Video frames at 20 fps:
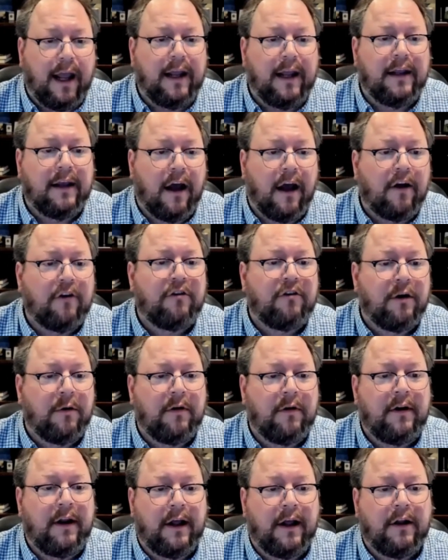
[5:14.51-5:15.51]

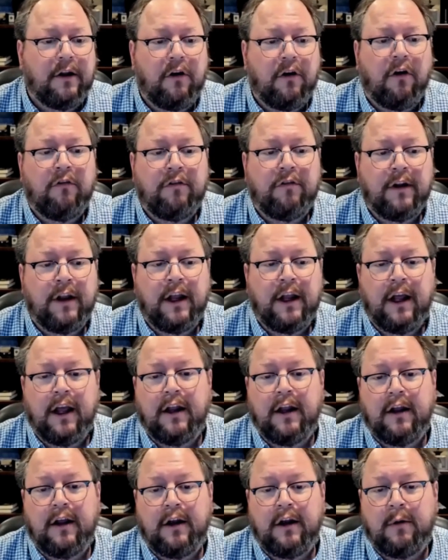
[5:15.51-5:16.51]
cautionary tale, and hopefully
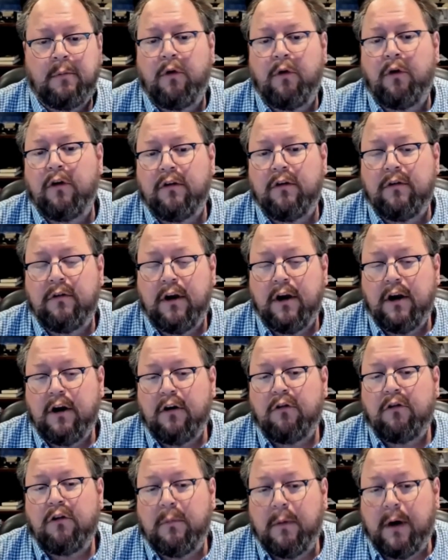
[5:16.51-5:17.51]
an important
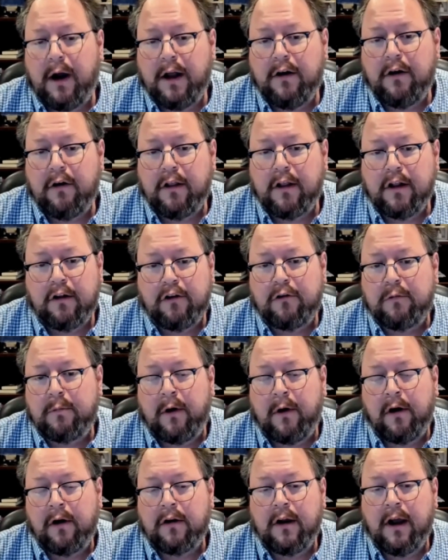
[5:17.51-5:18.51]
reminder that'll
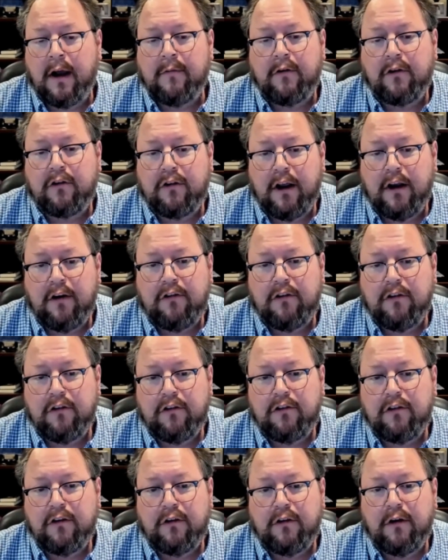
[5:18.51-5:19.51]
spark
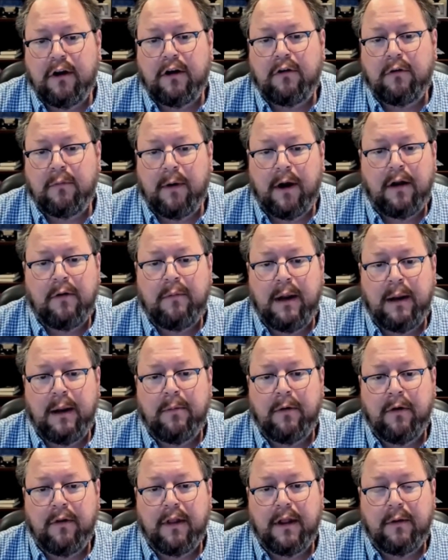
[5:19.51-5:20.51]
conversations and remind
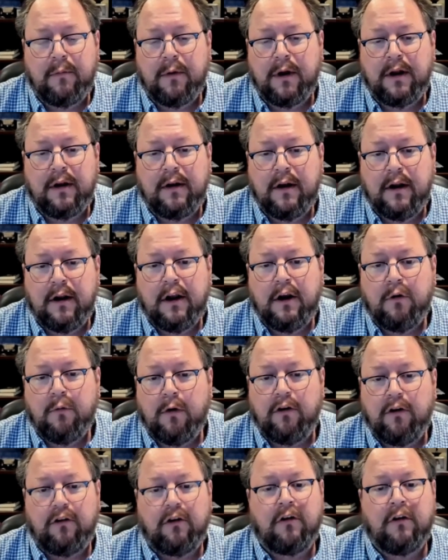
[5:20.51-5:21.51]
people that when
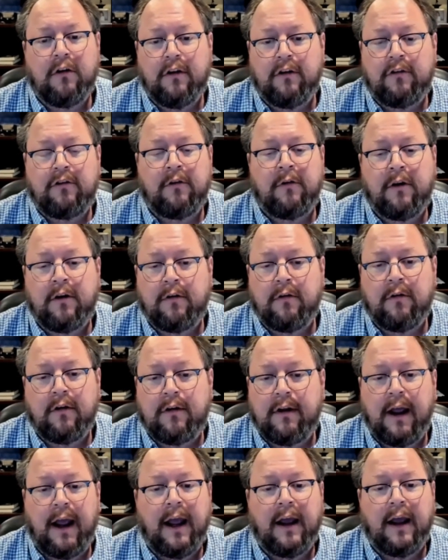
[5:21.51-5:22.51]
journalists are under
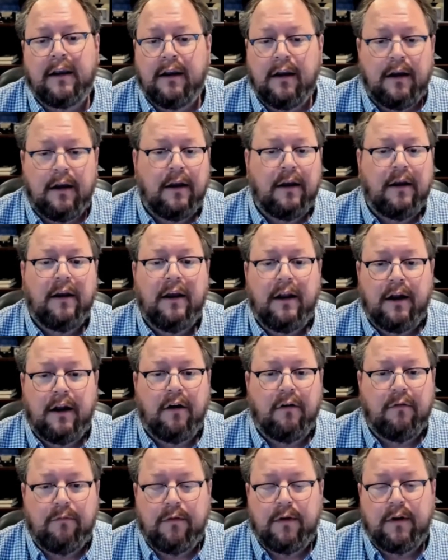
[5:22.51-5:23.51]
attack,
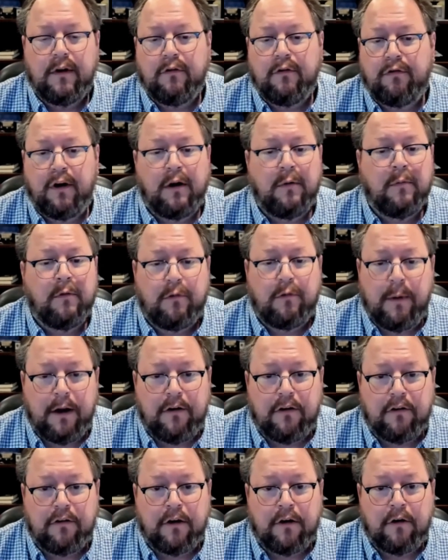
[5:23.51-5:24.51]
freedom of
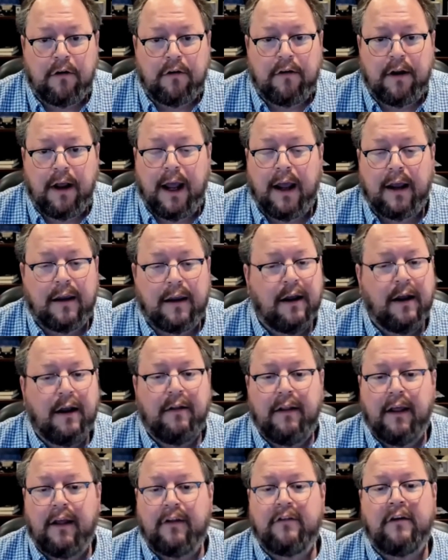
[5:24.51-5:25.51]
speech is under attack.
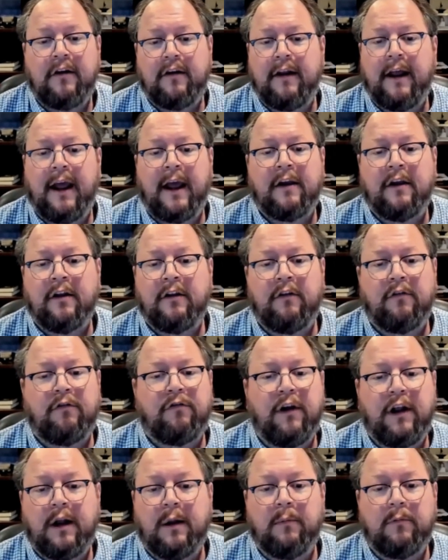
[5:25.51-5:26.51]
That's an attack on the
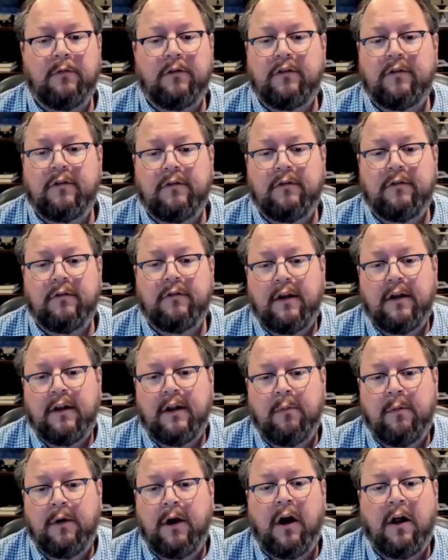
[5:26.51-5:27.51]
freedoms
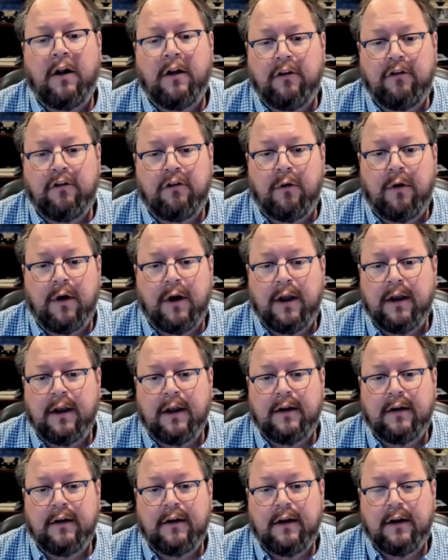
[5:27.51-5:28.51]
that we all enjoy
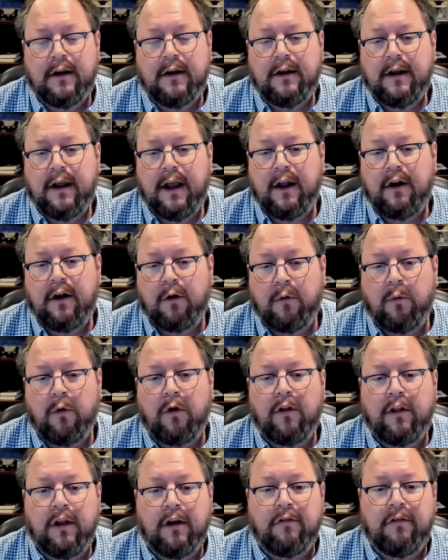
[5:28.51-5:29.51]
and are
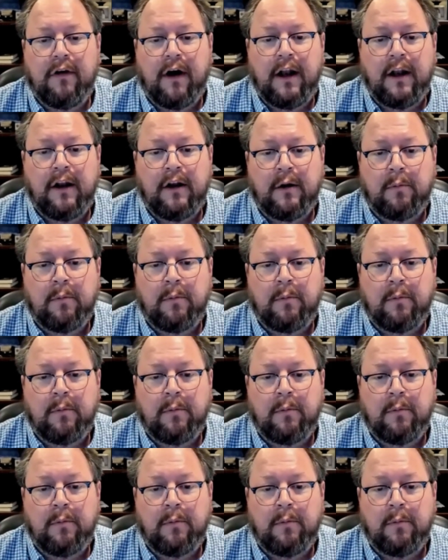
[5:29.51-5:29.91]
worthy of fighting to